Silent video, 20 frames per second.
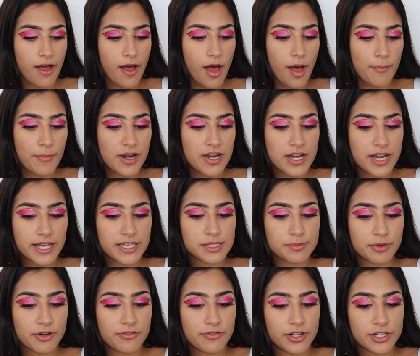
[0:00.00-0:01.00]
NYX
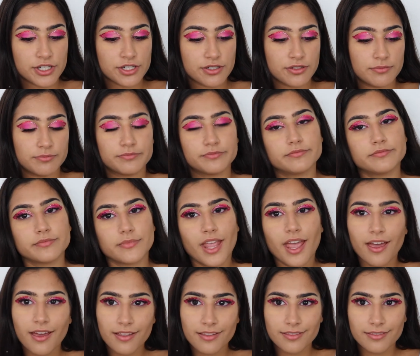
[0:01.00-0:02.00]
Professional.
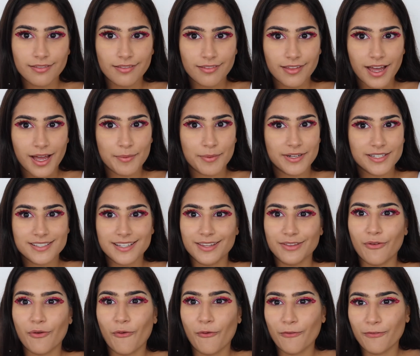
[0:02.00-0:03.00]
I'm gonna say
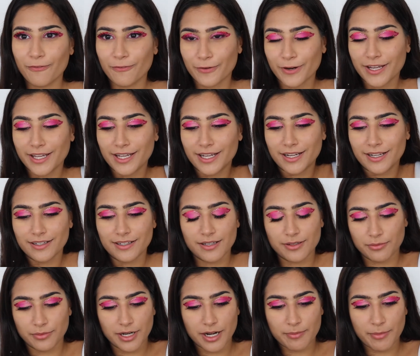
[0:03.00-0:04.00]
the whole freaking
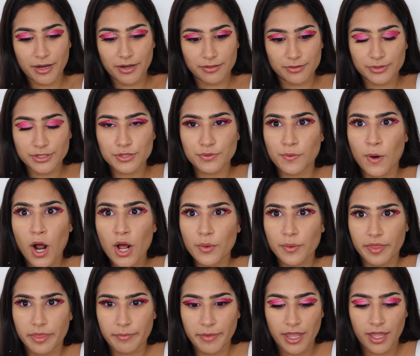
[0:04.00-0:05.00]
what's wrong
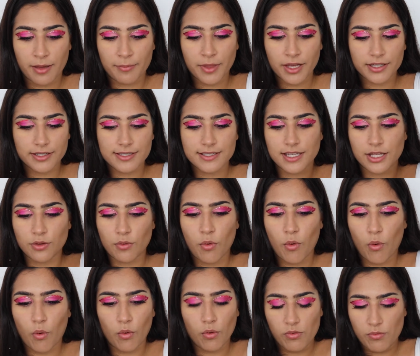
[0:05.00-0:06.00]
with me? I'm not gonna say the
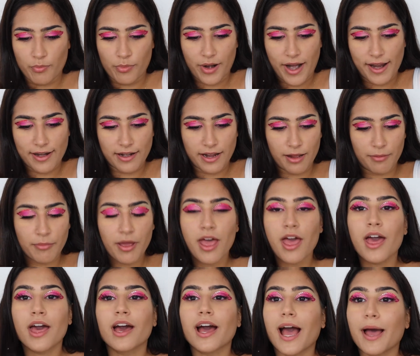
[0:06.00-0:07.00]
whole brand name.
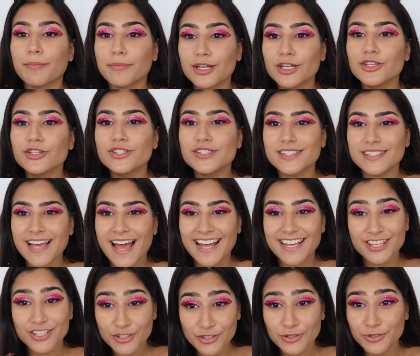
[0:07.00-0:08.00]

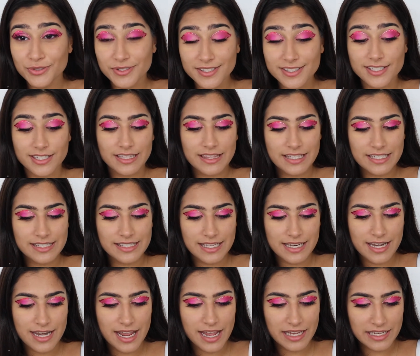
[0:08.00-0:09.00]
I used this
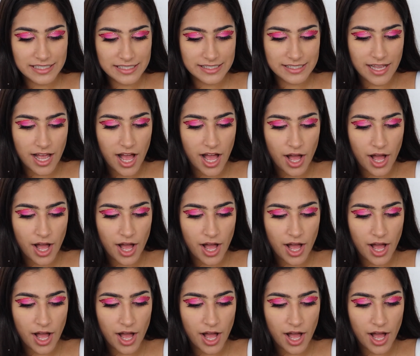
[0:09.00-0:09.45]
NYX